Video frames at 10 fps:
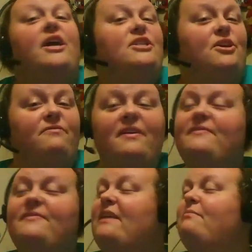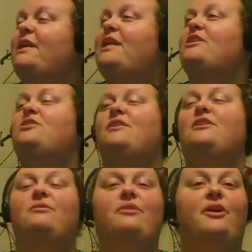can do 15 minutes. You can
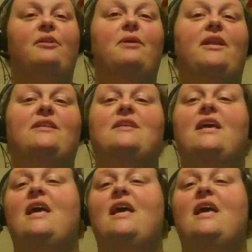do 30 minutes.